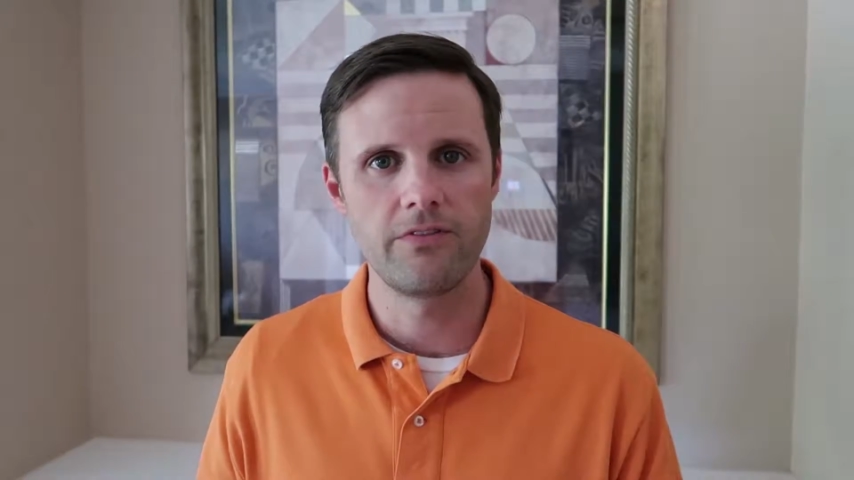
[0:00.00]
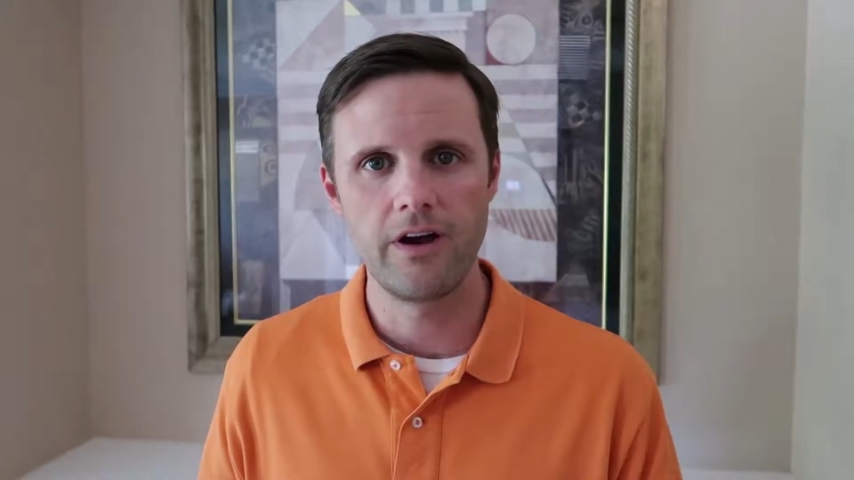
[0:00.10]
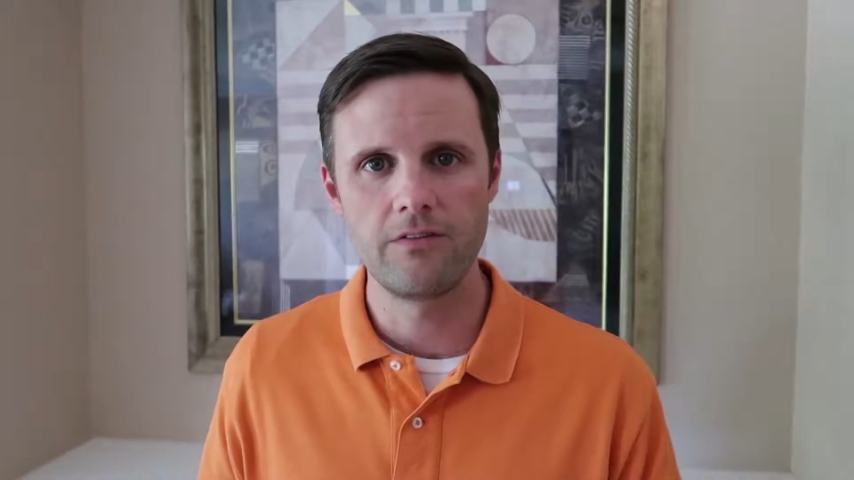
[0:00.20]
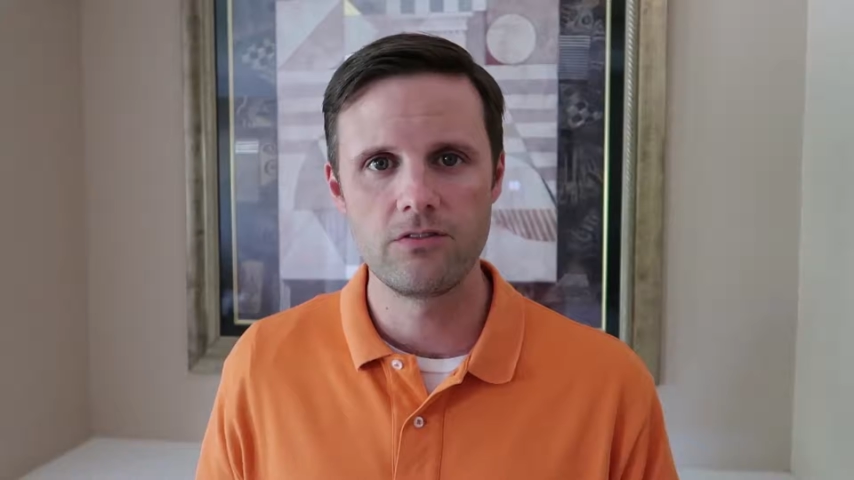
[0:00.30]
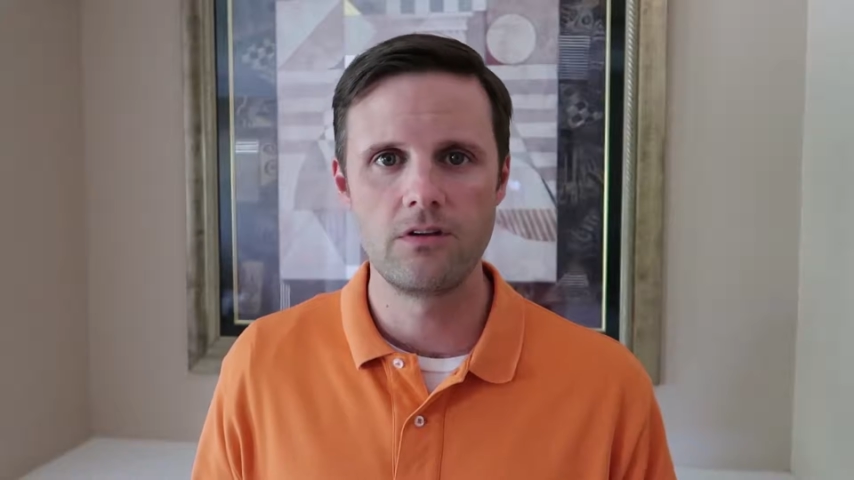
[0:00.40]

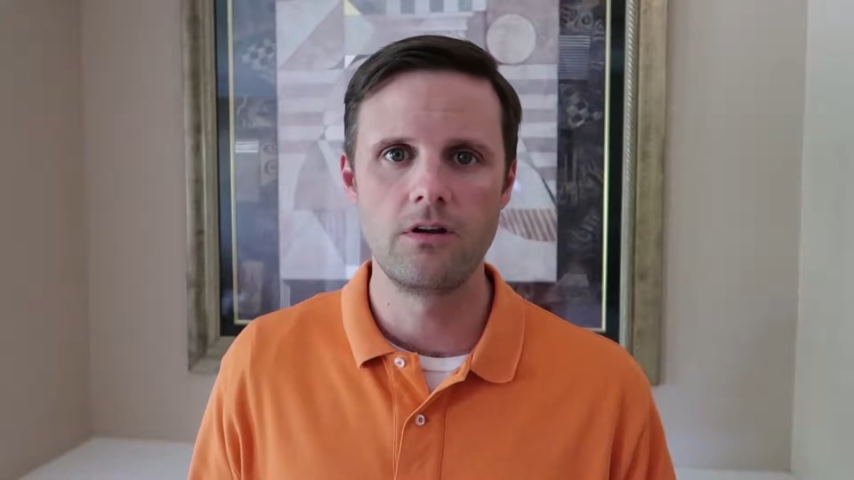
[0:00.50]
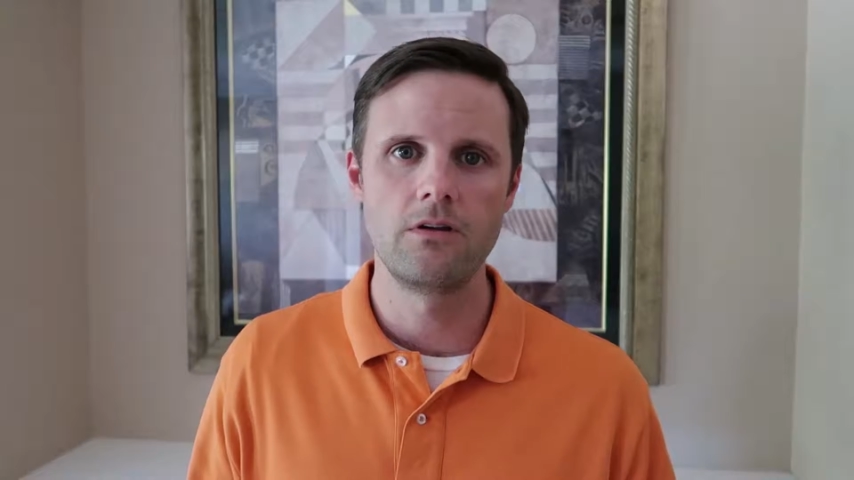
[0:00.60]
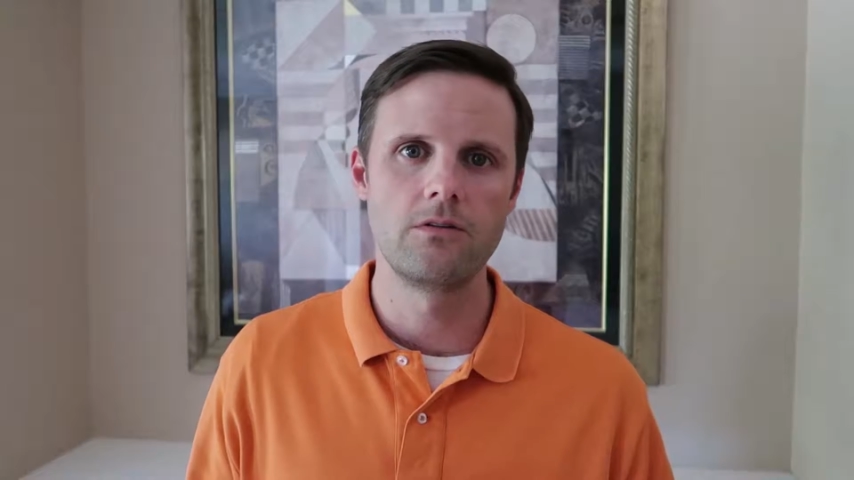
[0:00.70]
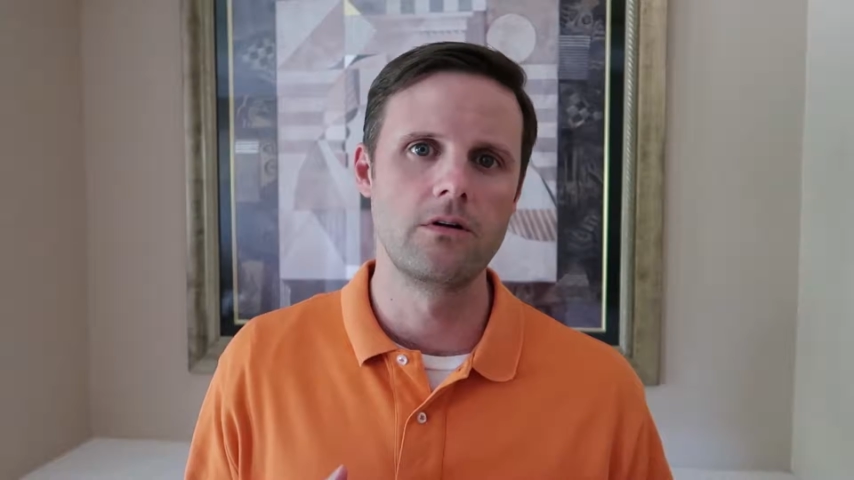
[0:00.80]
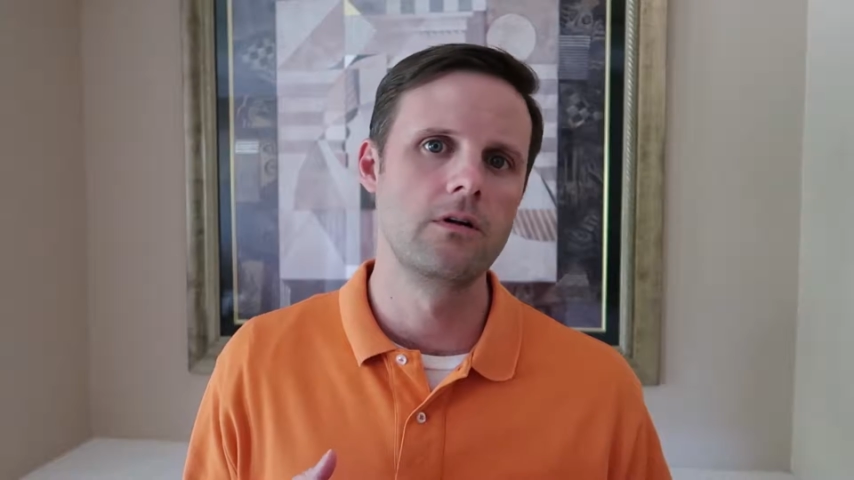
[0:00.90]
5
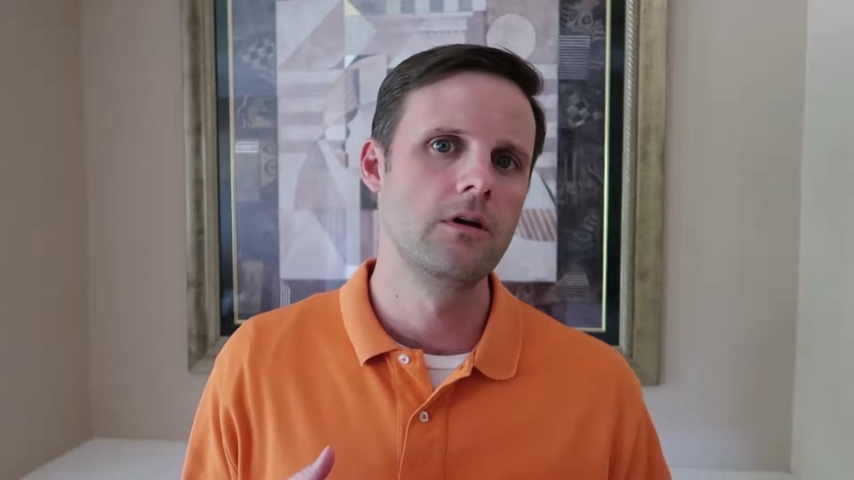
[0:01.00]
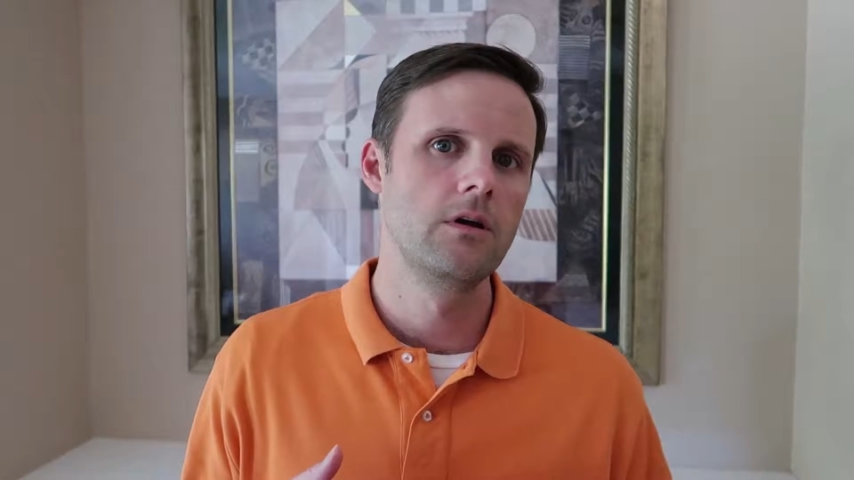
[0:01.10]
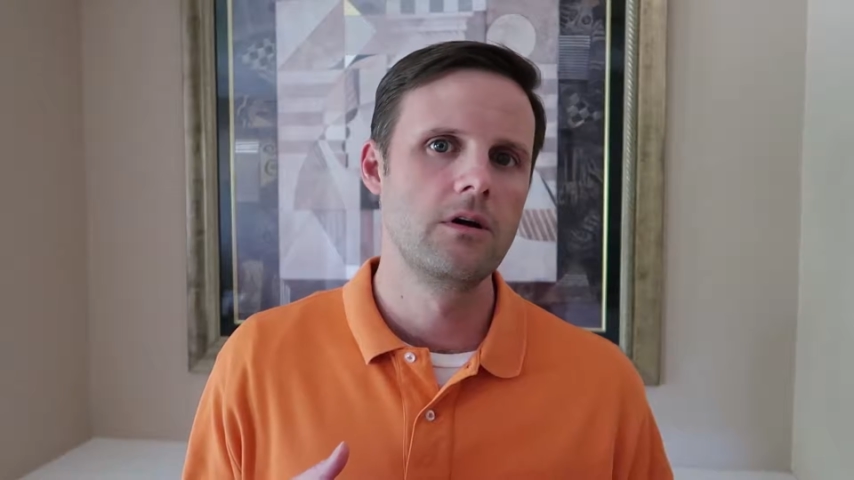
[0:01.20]
cent, or